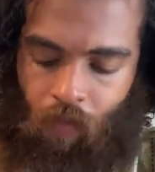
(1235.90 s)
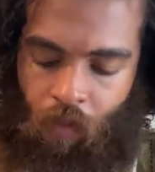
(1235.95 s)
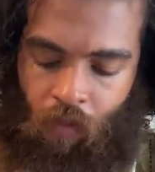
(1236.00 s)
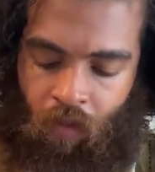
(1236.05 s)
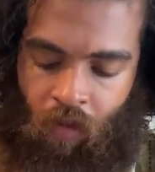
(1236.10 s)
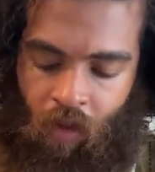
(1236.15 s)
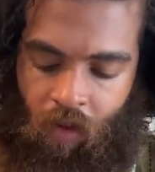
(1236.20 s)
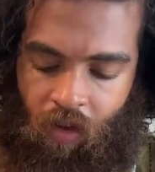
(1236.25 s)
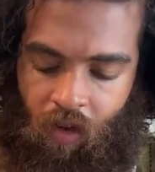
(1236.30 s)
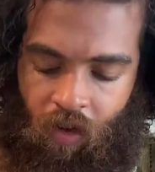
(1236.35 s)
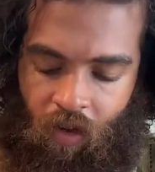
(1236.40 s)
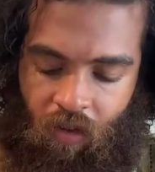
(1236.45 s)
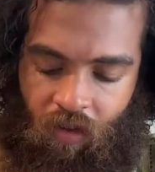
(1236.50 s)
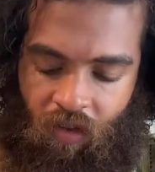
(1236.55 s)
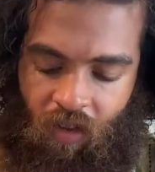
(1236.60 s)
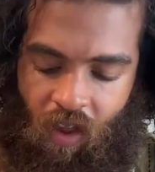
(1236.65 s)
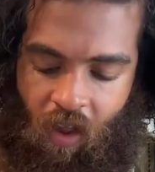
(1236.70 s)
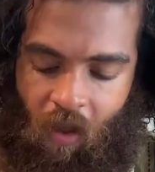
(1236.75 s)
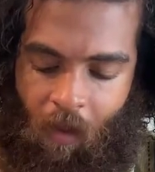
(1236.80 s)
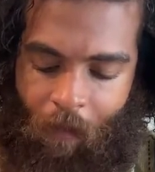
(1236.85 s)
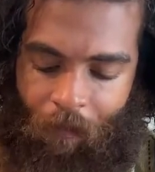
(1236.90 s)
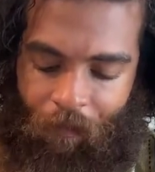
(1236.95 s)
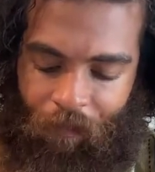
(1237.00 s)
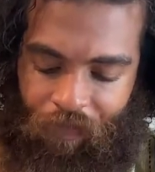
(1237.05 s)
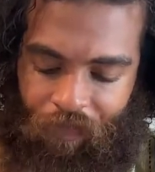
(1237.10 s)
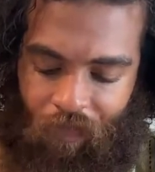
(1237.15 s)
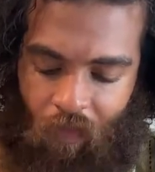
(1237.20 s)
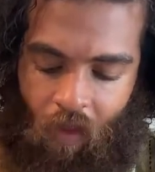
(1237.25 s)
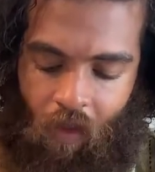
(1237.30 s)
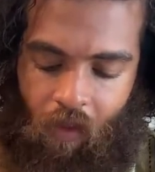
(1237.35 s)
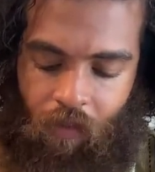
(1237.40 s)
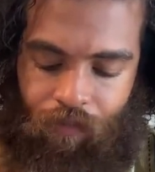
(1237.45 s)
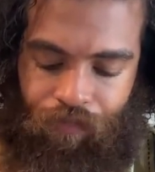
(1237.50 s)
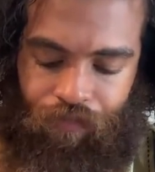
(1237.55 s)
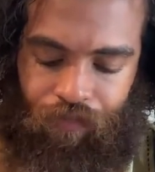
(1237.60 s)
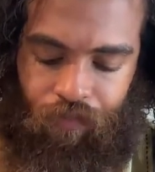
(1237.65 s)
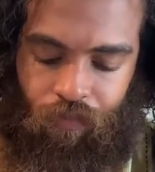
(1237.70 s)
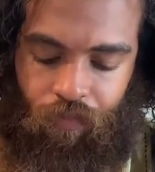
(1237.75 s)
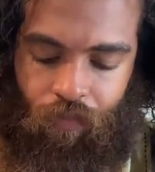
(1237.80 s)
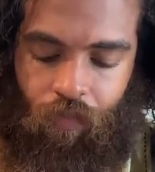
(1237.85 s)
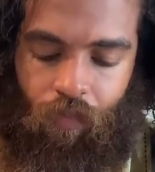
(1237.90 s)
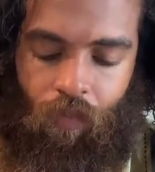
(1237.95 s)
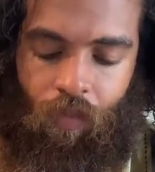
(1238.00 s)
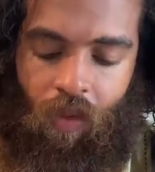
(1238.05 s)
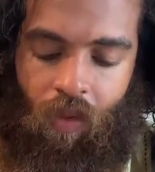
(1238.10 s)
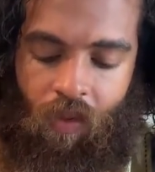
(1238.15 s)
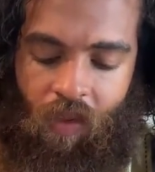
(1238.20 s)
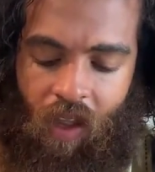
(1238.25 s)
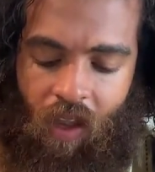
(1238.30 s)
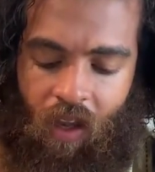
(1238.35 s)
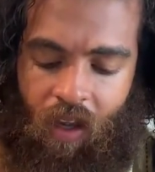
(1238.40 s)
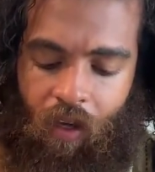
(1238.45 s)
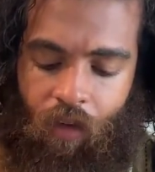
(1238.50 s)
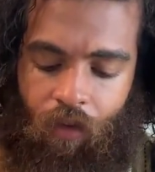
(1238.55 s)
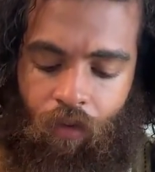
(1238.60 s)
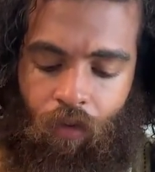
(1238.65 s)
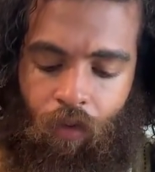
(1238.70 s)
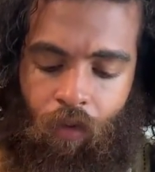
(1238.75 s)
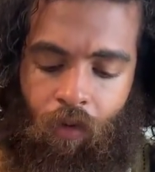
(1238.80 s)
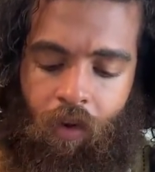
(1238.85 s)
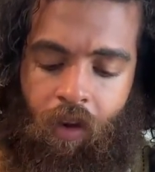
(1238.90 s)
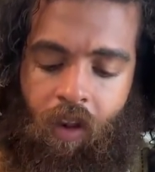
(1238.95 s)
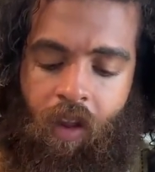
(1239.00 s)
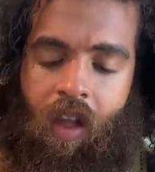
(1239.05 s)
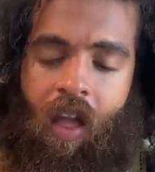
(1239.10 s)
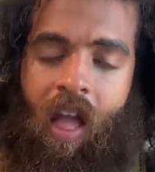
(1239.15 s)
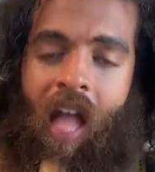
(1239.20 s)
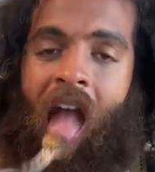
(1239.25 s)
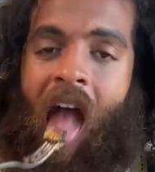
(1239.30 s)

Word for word: it was good to just see that kind of story.